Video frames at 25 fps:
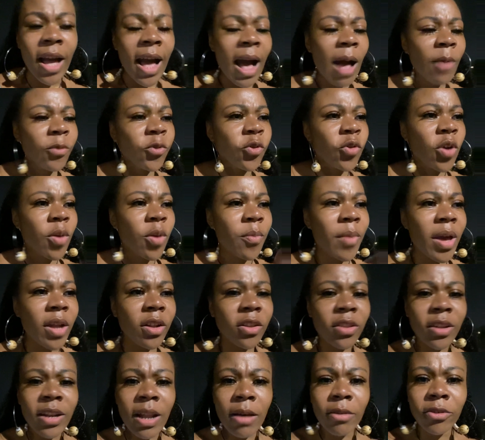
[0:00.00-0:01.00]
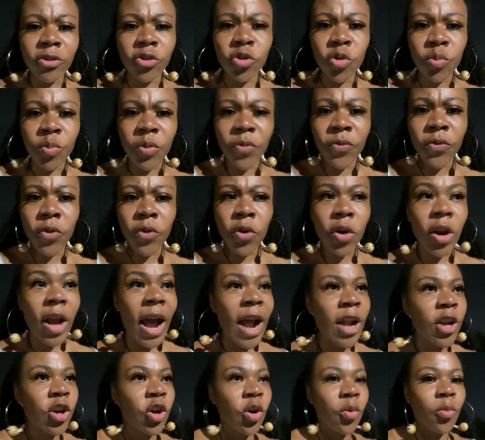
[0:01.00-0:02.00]
I'm doing better than I was doing before. I
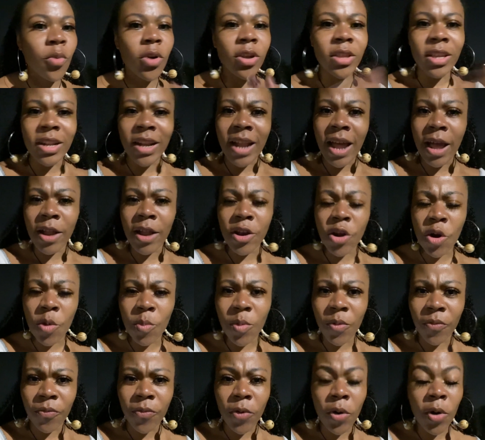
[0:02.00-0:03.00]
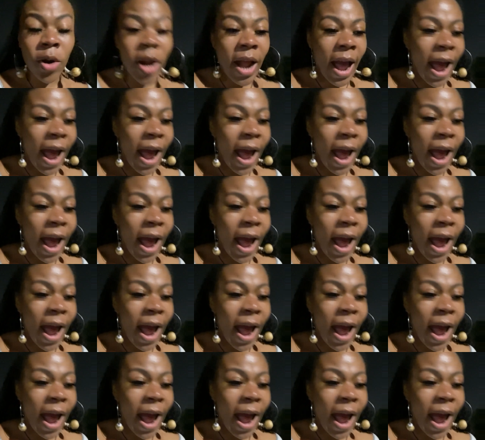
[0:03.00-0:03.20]
know more than I know before.